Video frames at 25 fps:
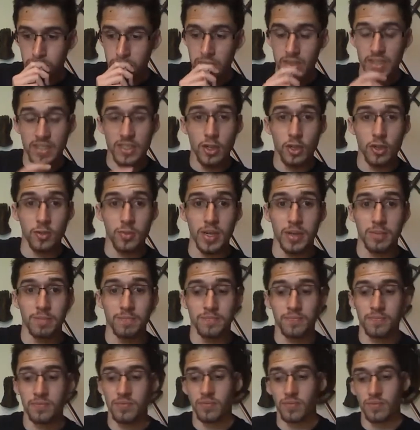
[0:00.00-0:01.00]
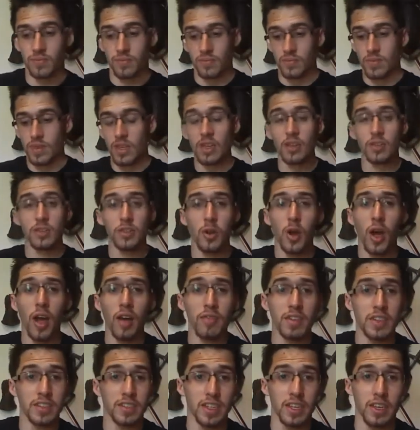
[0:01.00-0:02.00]
Excuse me. So
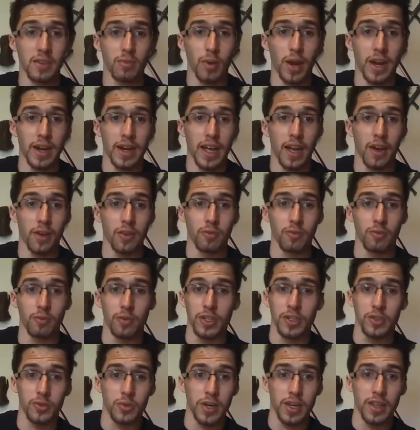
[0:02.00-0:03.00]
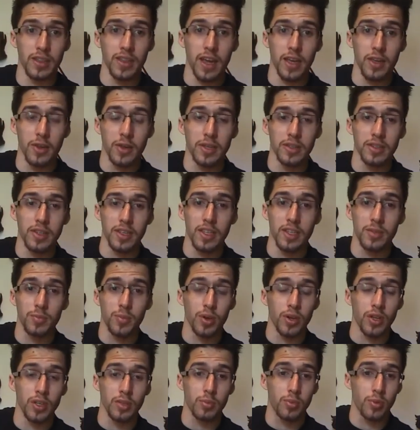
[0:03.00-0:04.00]
obviously, right now, just reading that, you can see this
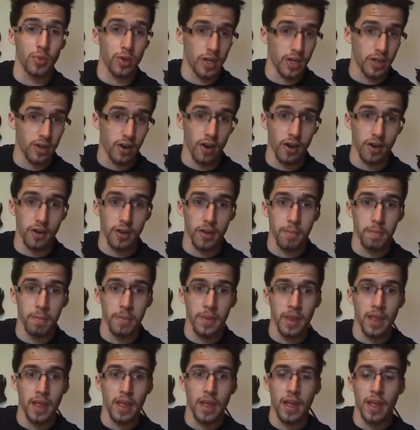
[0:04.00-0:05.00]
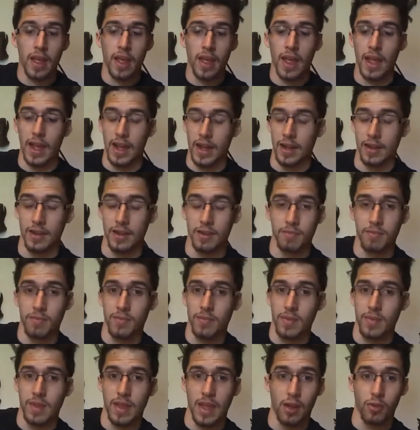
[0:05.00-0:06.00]
book is pretty dark, and
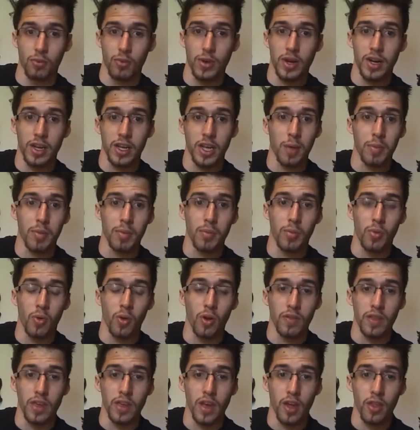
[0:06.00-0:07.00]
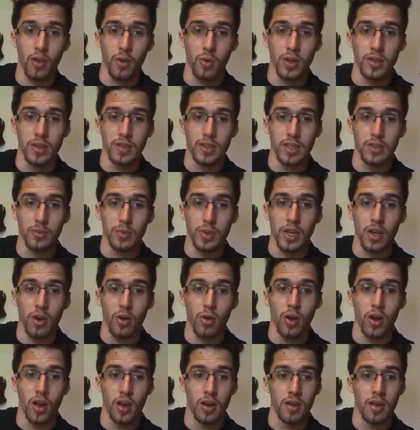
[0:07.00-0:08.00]
I'll read a couple more of the other ones as we go
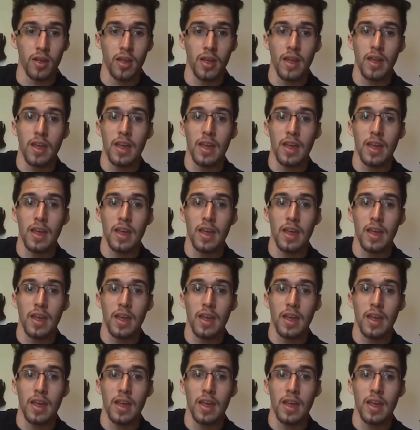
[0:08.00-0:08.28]
on.